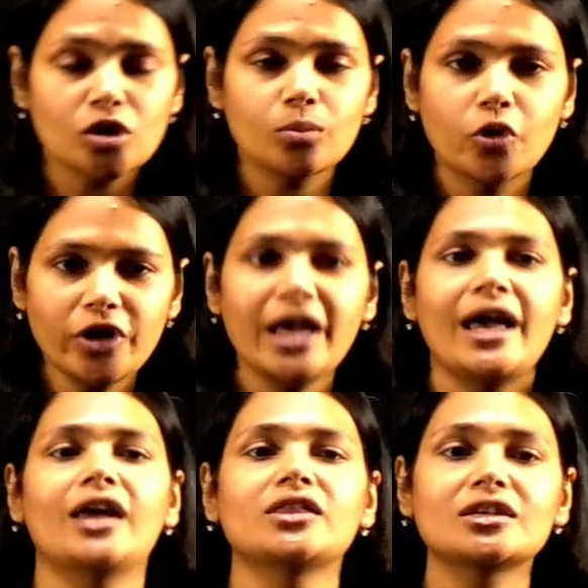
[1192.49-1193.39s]
to the bone,
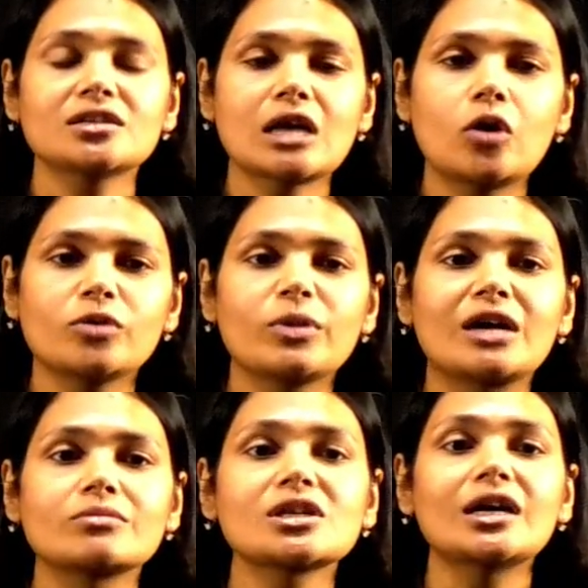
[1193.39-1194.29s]
and that is how it
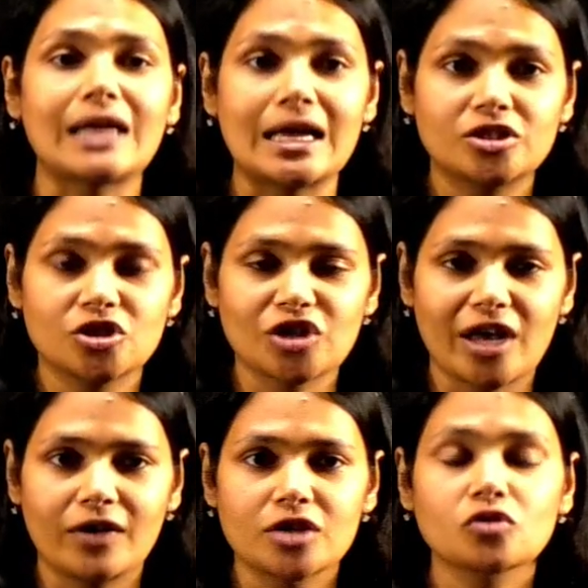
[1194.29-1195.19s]
becomes the attached
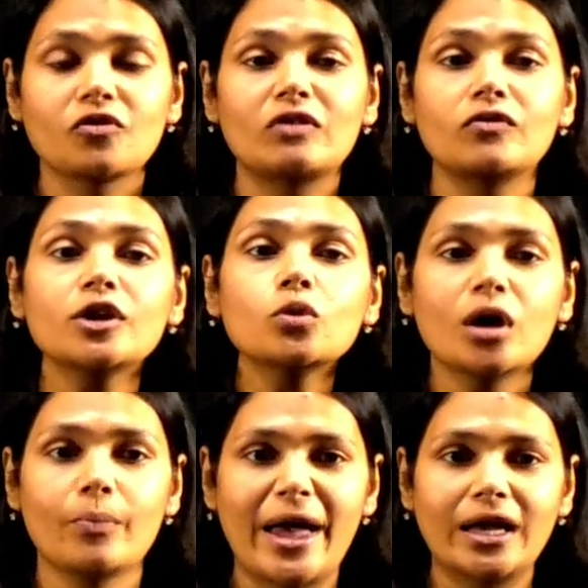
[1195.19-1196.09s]
gingiva. So when we do
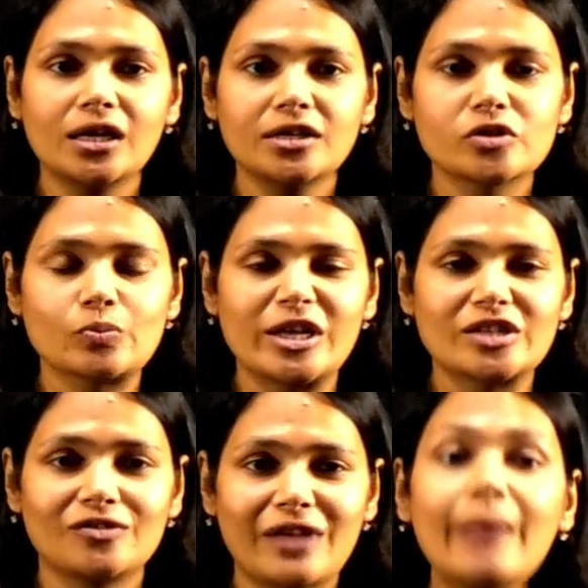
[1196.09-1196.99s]
apically
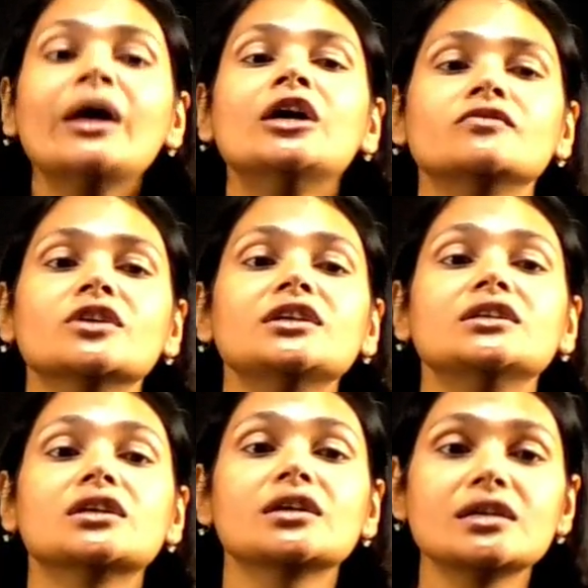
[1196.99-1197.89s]
displaced flap, we are
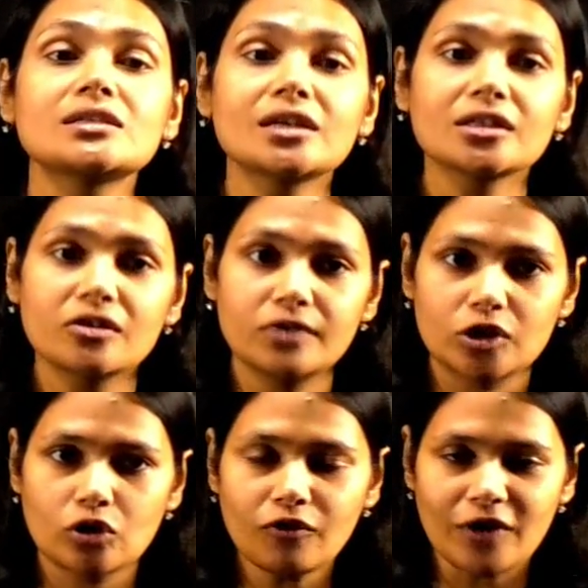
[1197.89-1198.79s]
increasing the
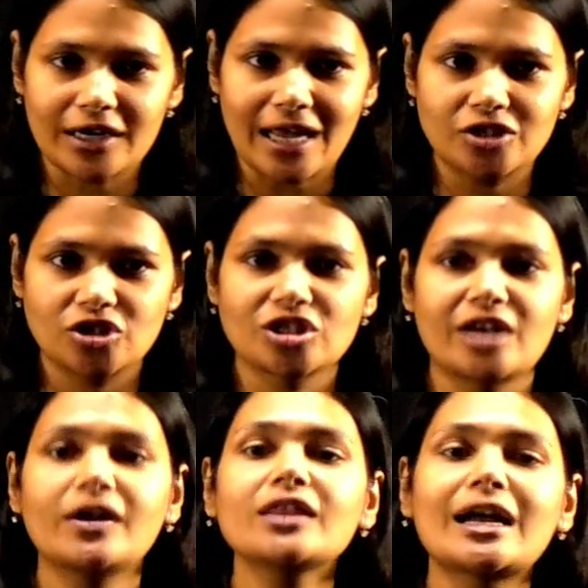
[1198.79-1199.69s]
width of attached
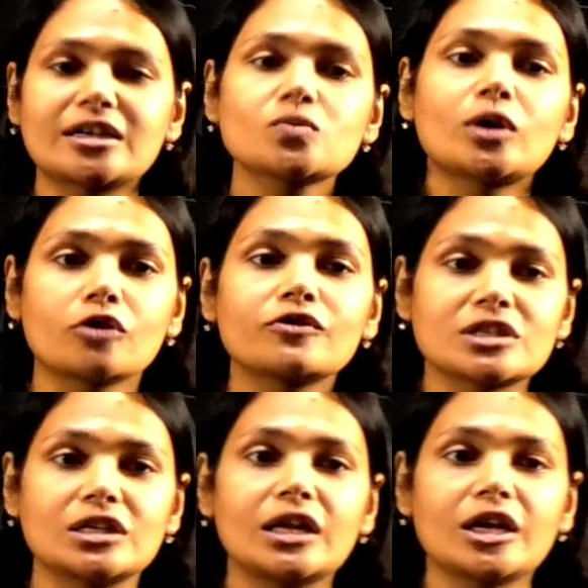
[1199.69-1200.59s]
gingiva, and that is one of
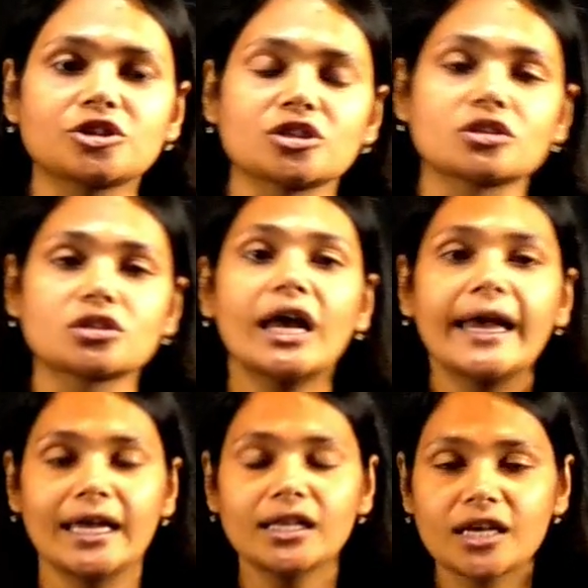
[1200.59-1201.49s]
its indications.
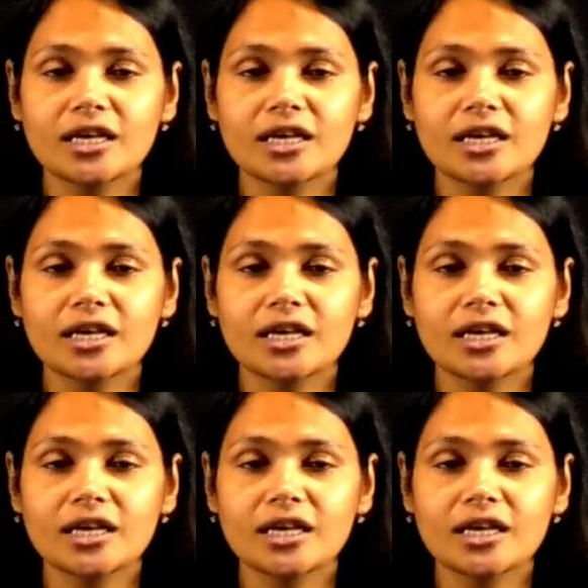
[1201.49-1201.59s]
In